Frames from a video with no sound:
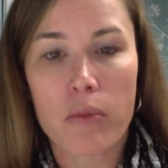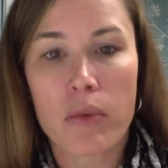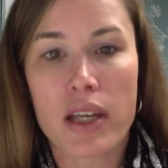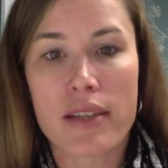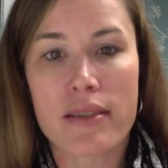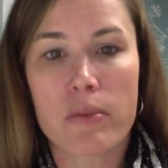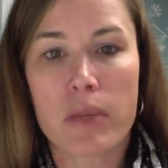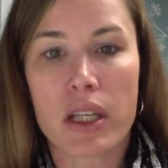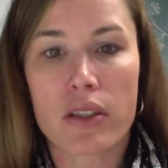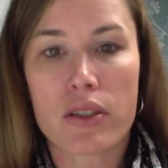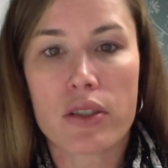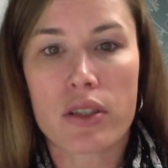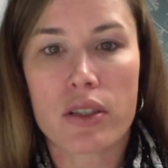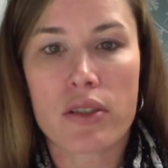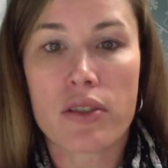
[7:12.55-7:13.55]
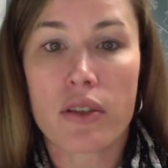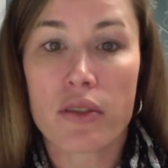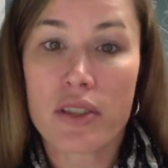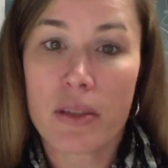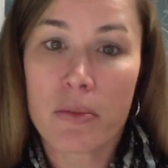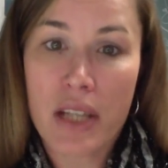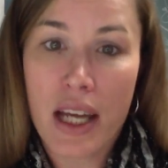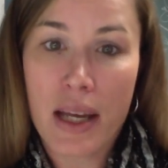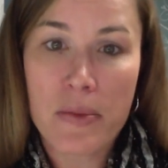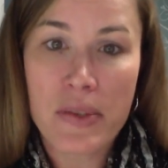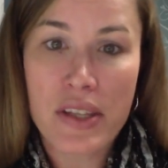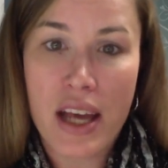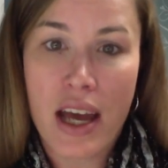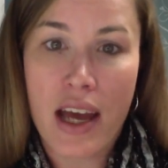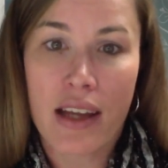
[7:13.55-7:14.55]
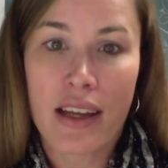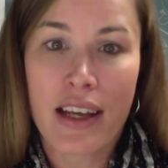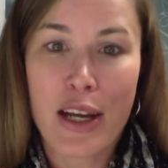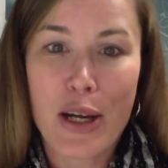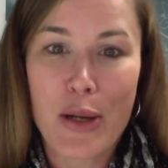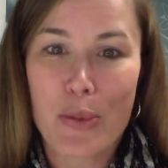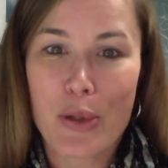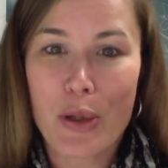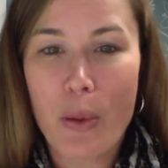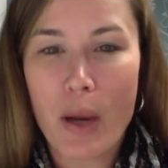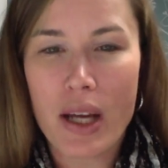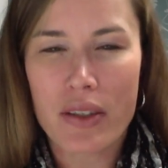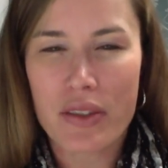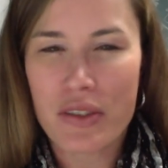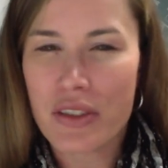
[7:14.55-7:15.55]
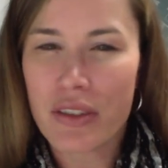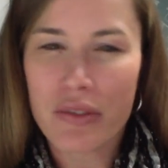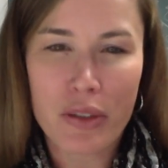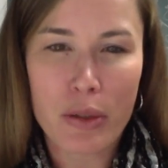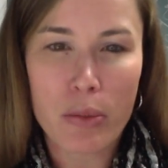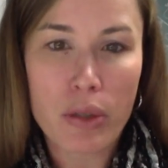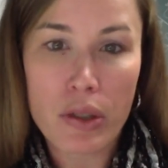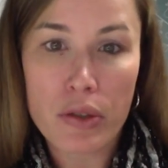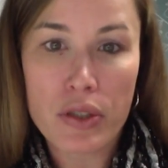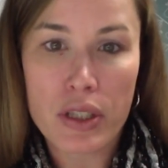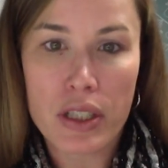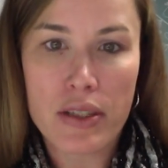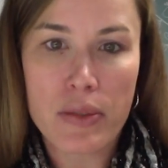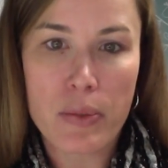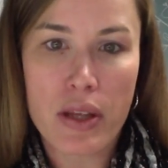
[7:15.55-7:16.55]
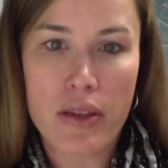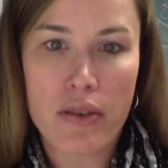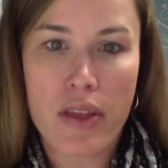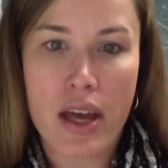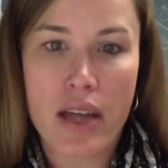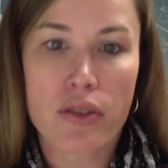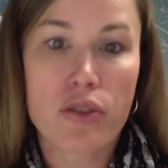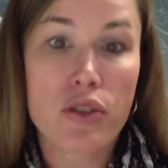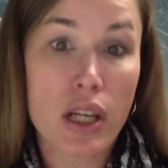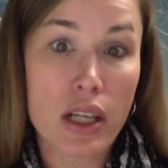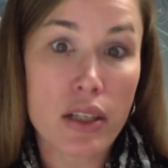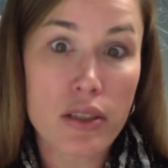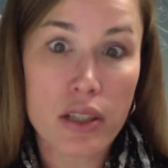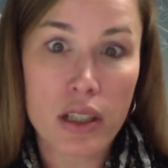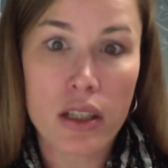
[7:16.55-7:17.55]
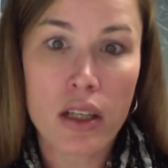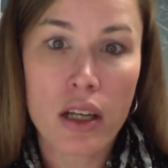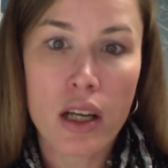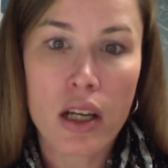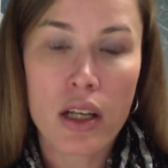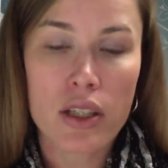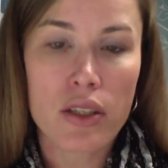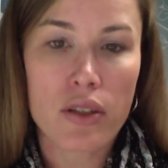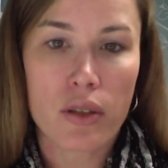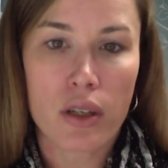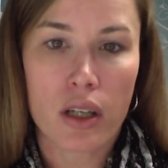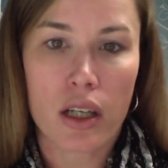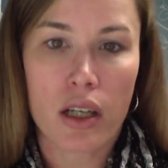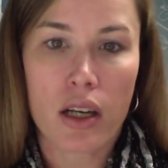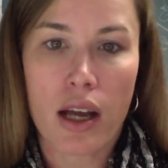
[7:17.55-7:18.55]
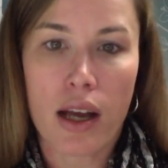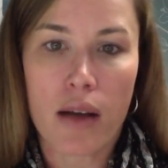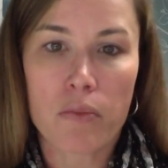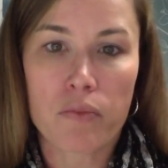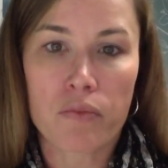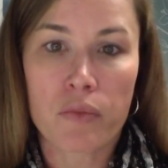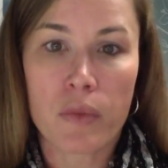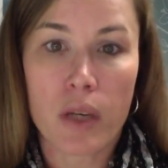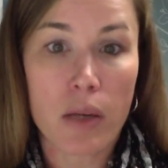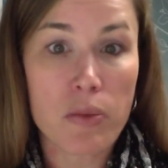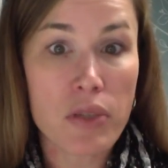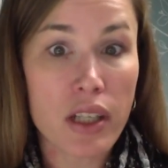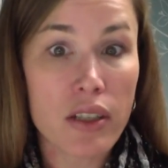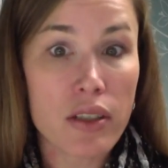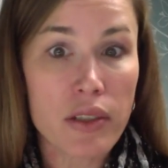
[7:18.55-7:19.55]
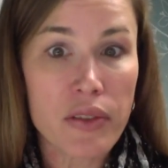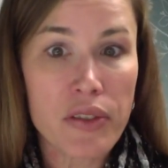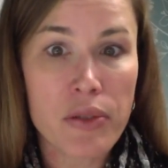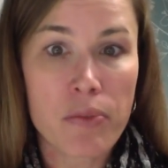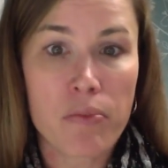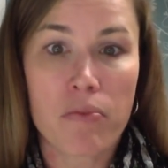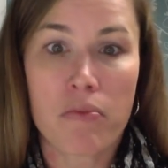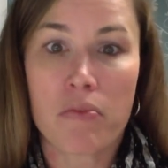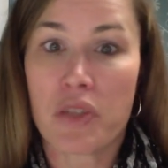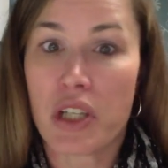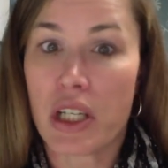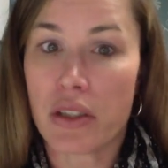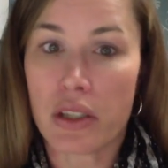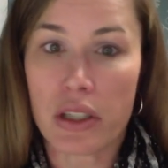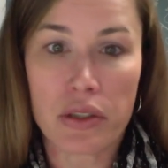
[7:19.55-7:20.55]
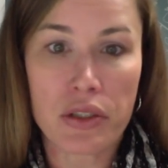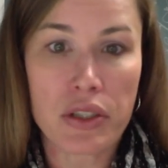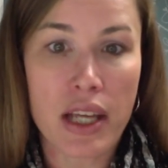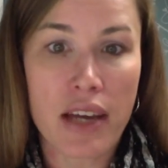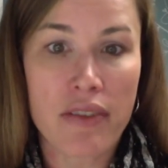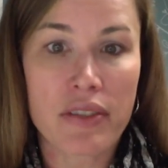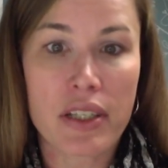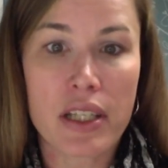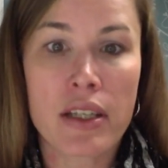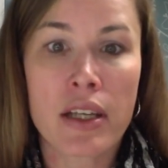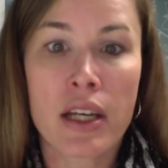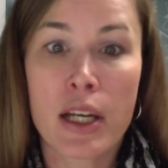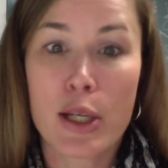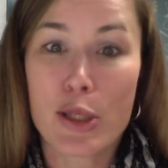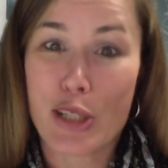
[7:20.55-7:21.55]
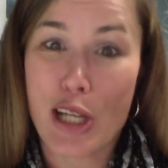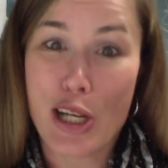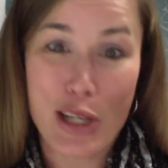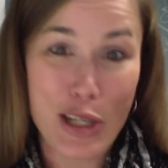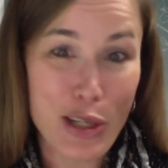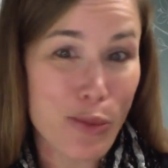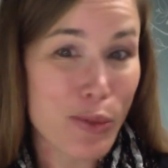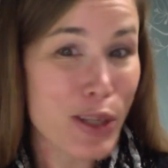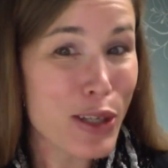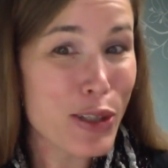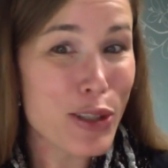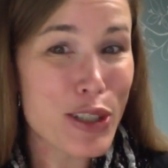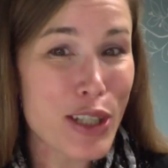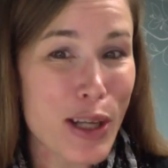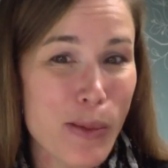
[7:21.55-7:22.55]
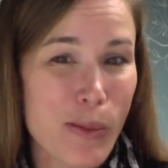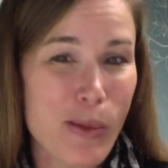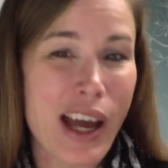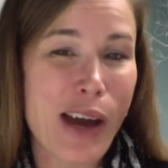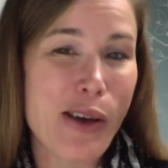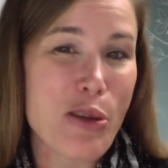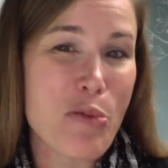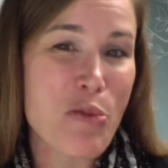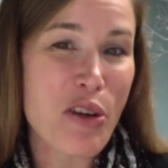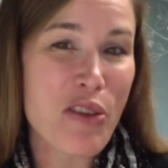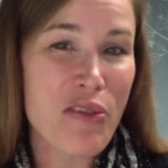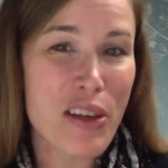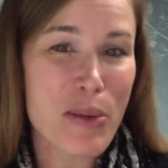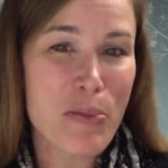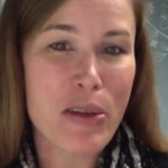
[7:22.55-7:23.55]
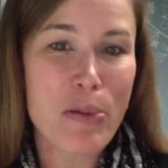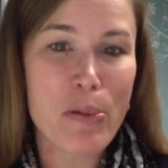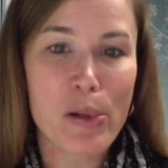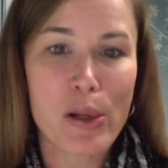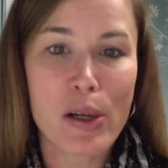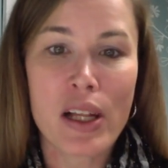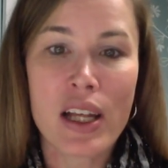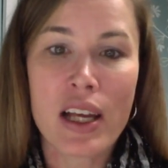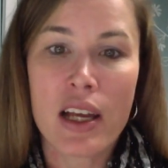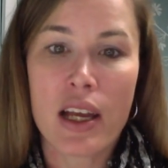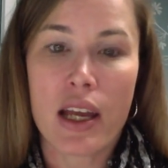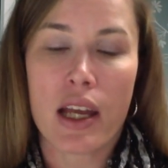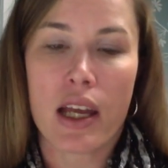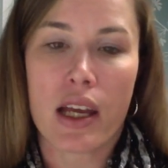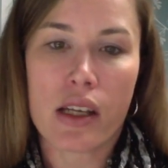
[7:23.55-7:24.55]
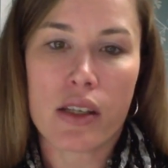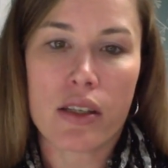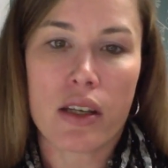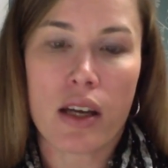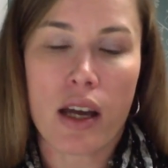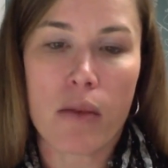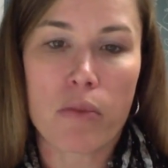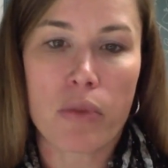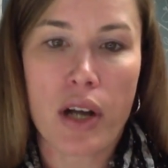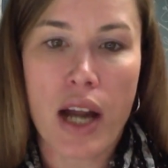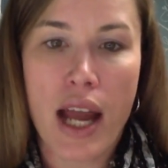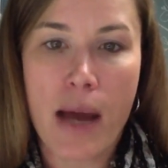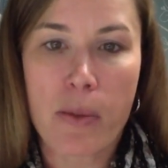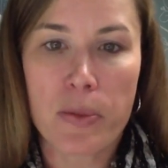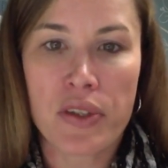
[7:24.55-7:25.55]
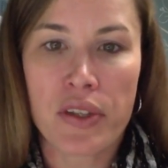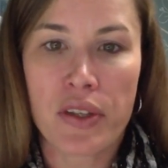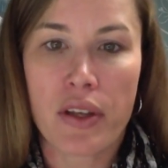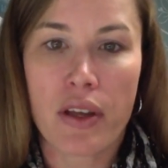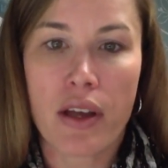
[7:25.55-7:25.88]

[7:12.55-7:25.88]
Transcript: as a manager. So sometimes that requires different approaches, whether that's changing your objectives, changing your staffing, changing your leadership, how you motivate people, and perhaps